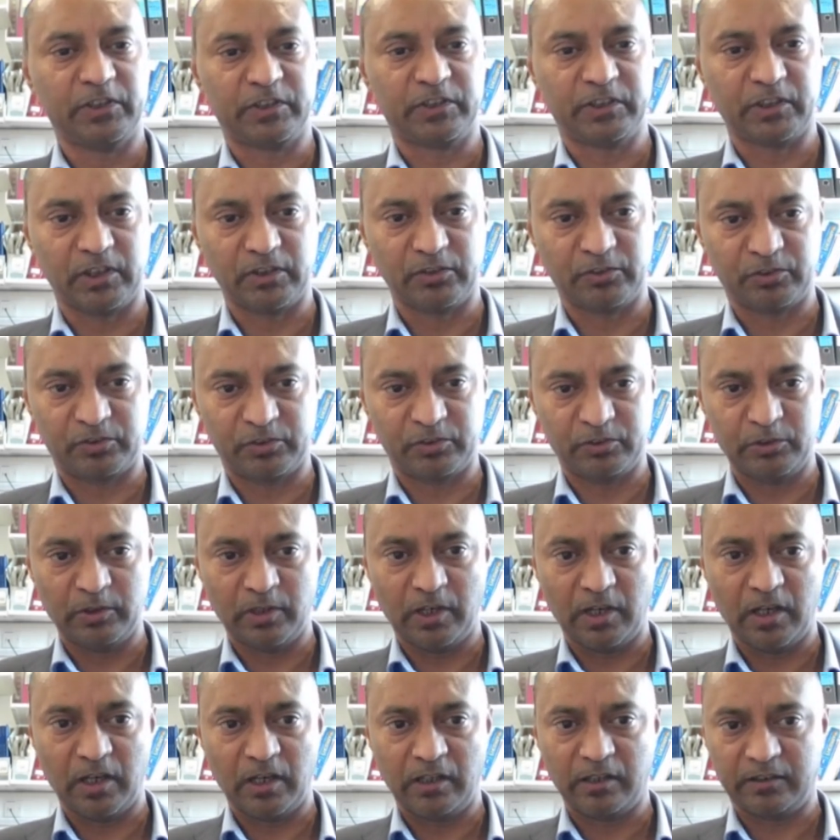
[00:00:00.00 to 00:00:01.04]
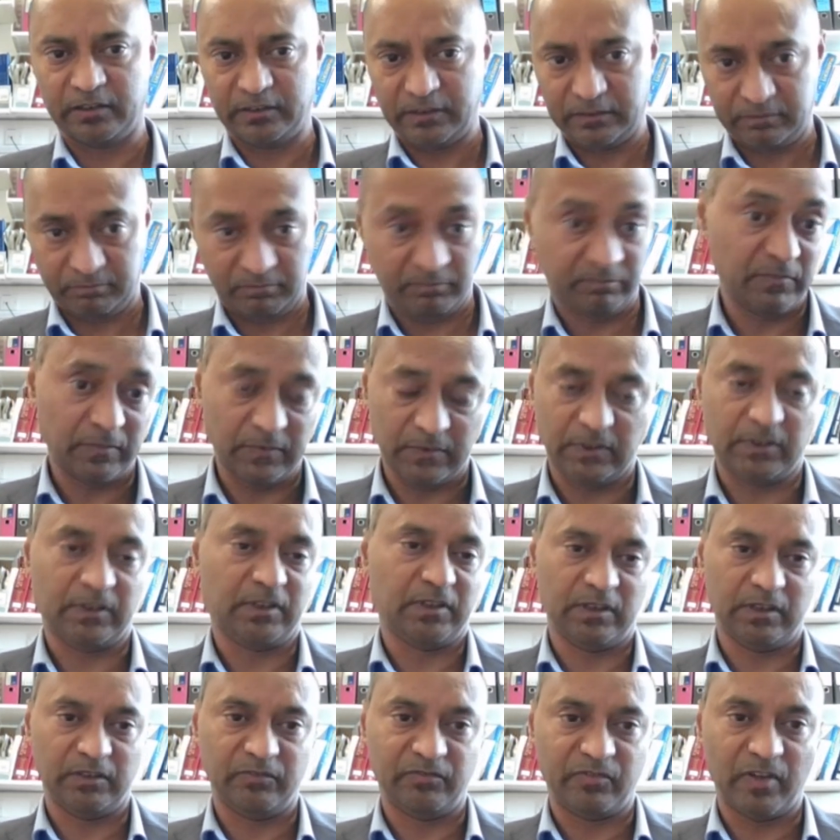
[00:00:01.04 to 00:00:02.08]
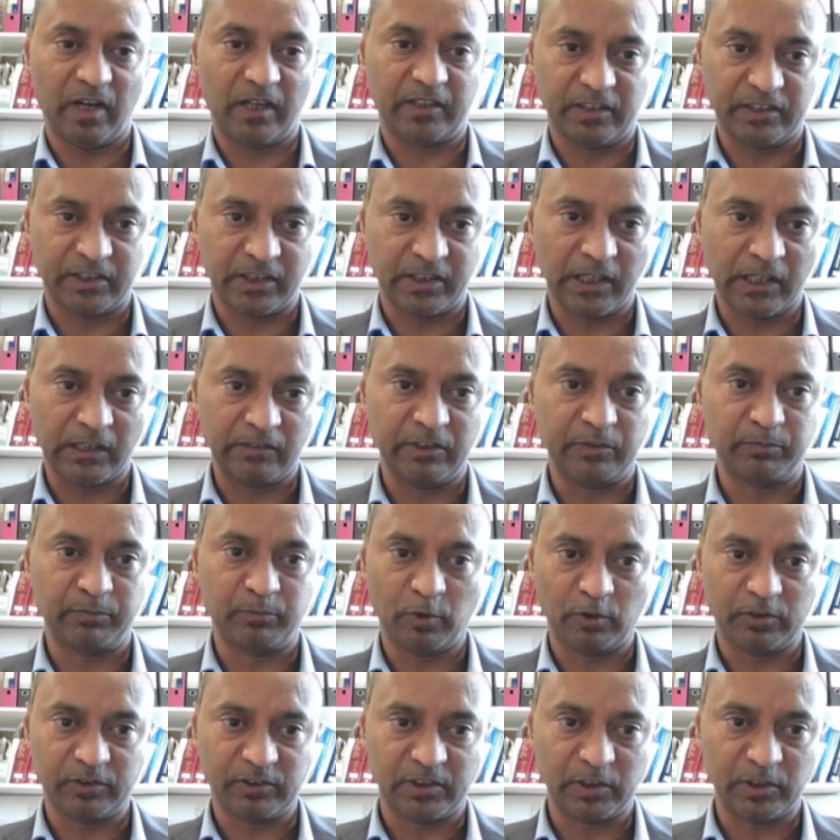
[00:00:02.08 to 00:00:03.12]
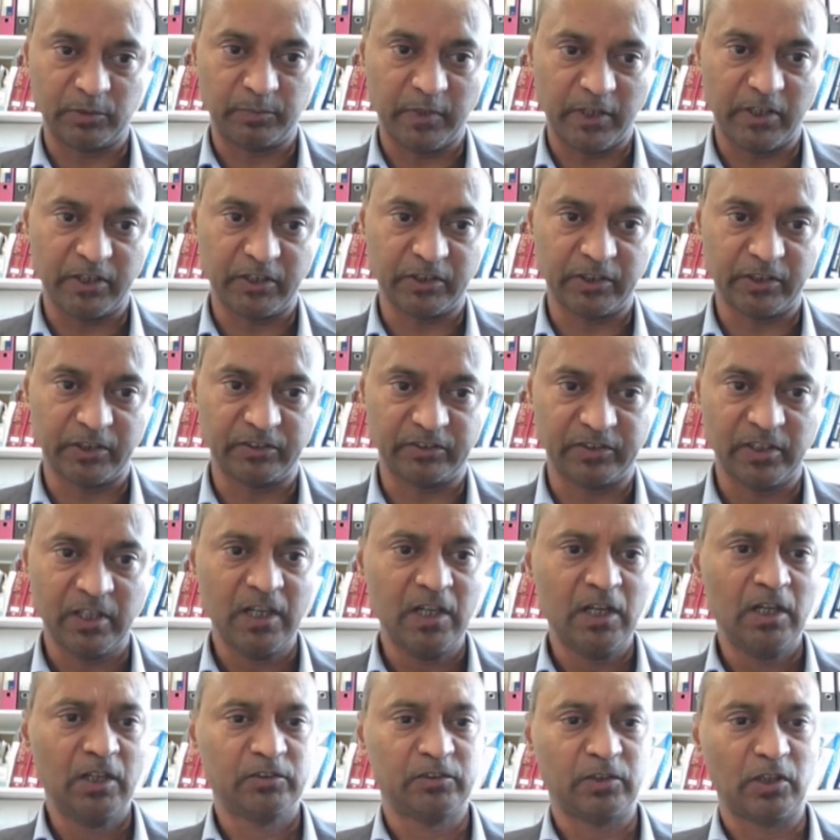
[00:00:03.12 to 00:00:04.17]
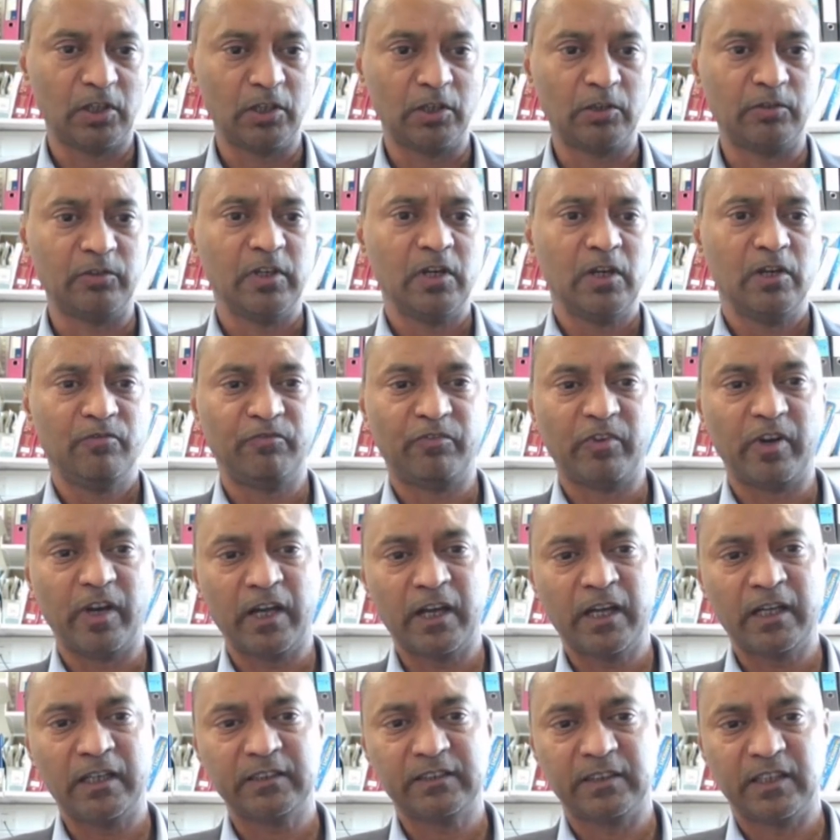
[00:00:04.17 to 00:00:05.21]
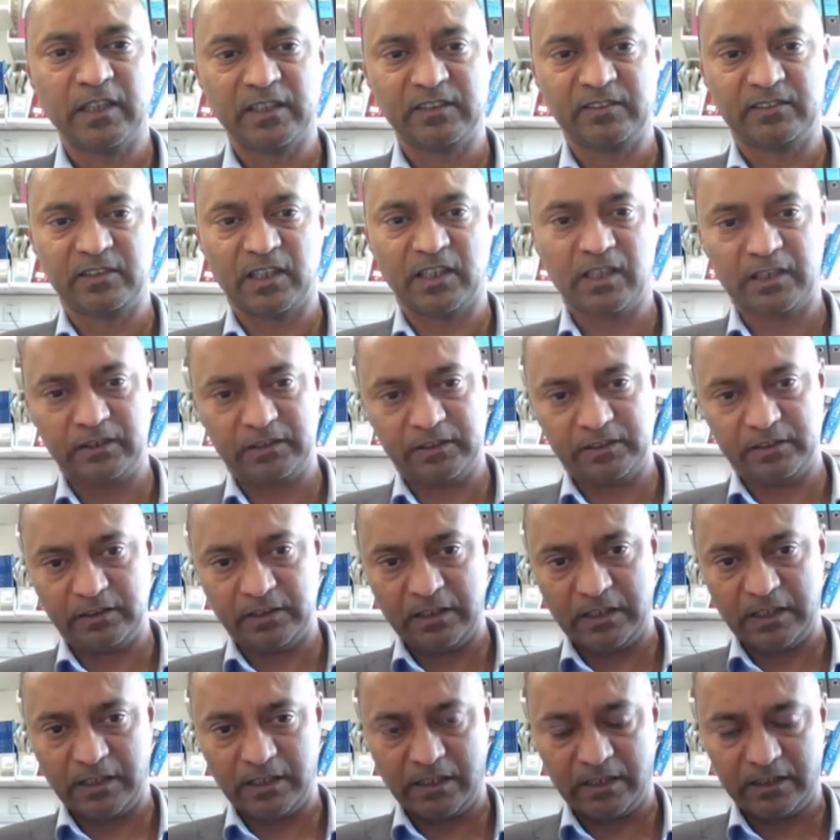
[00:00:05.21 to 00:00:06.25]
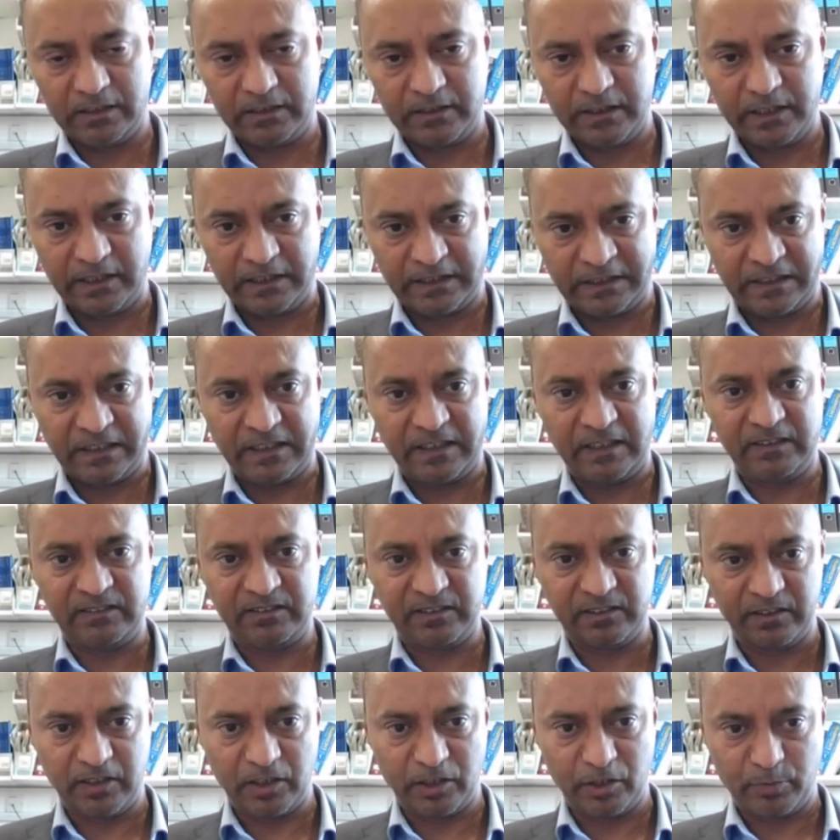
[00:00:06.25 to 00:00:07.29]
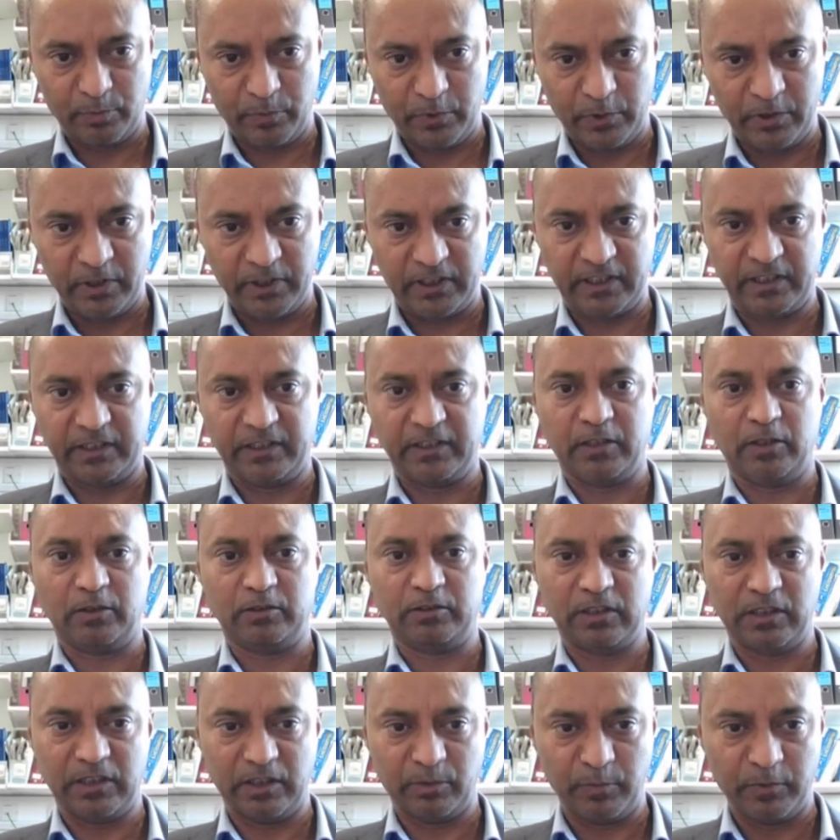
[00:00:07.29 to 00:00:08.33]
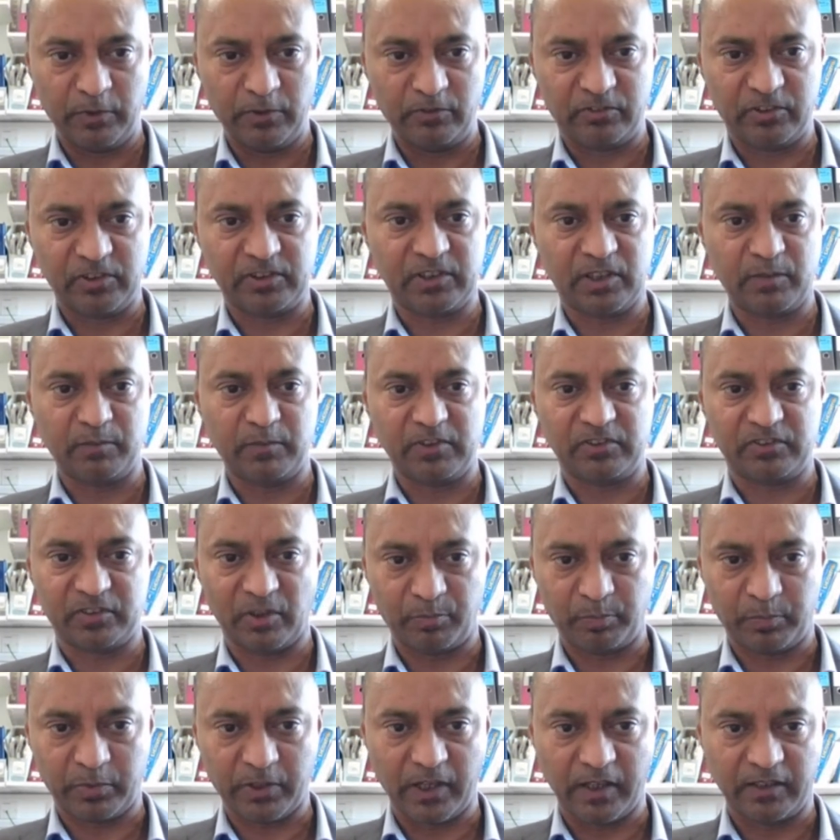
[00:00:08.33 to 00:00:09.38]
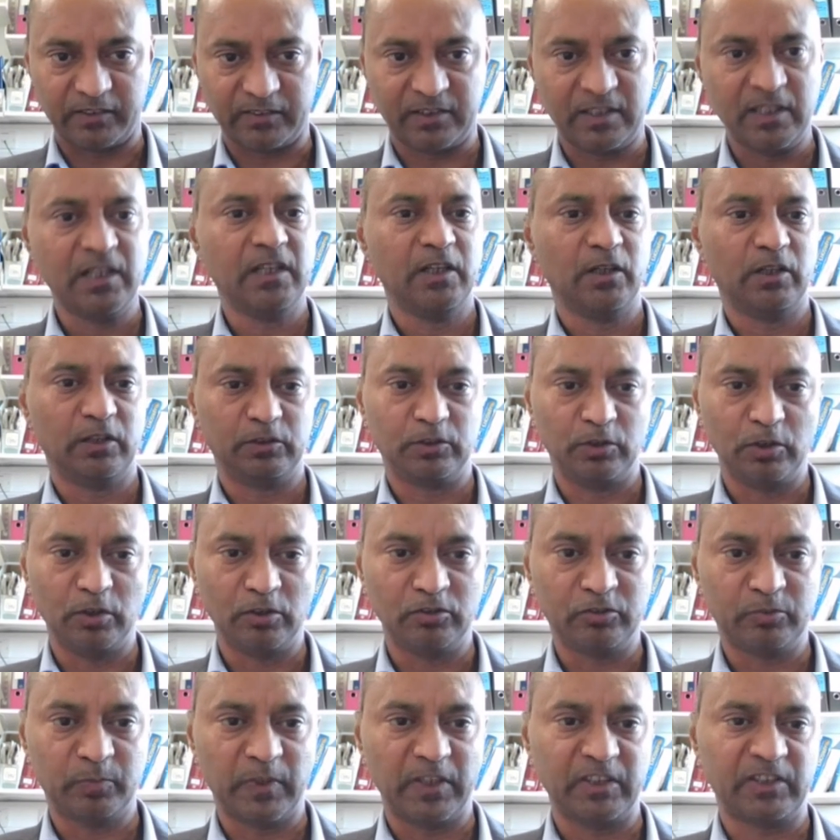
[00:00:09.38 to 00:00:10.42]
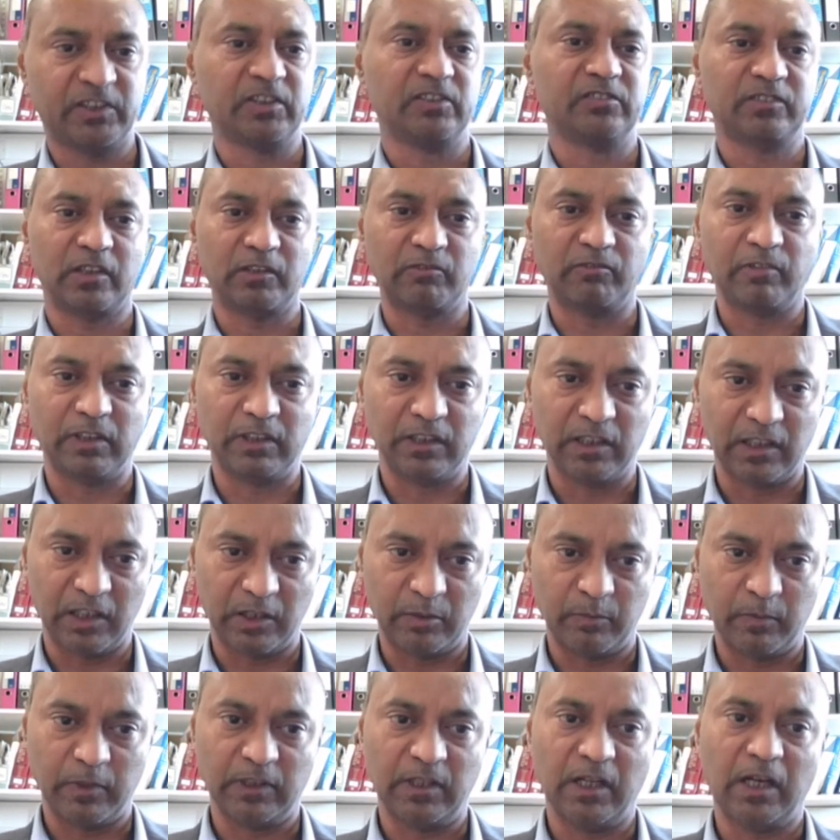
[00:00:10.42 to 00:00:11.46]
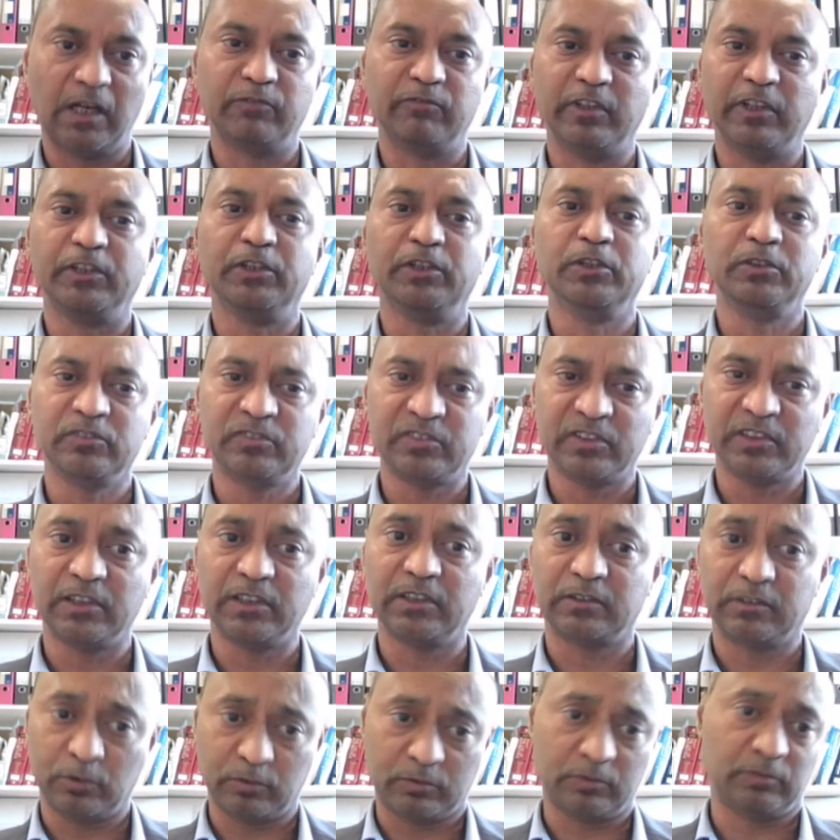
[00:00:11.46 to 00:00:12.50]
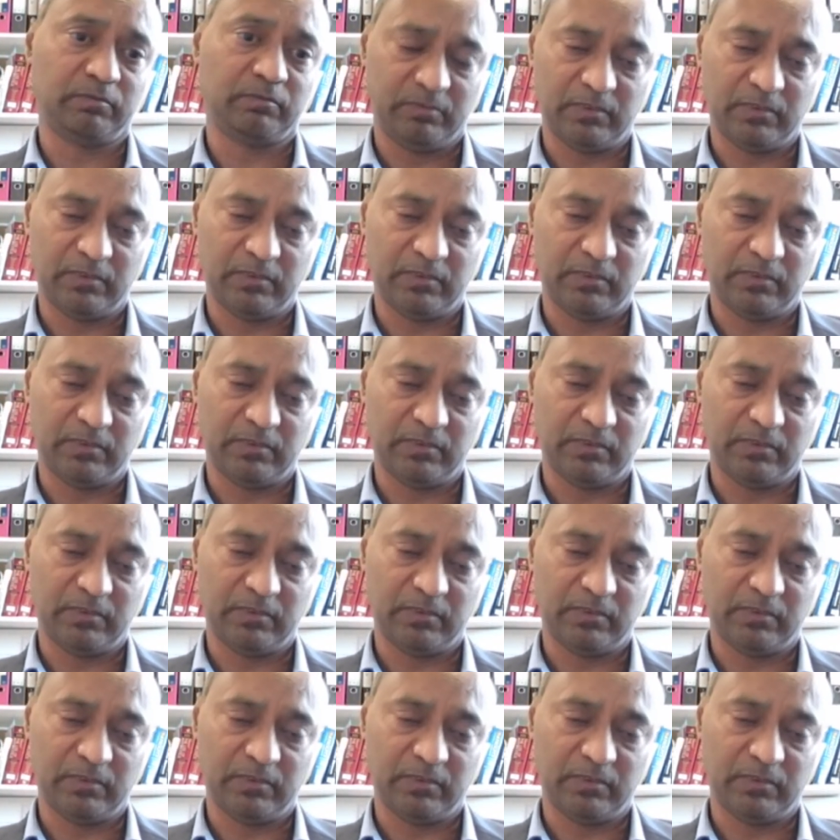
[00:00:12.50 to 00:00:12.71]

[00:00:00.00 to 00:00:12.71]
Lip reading: patients who are in fact HIV positive patients. So where there's a decrease in the immunity or the immune system is suppressed, those patients are vulnerable. And we do see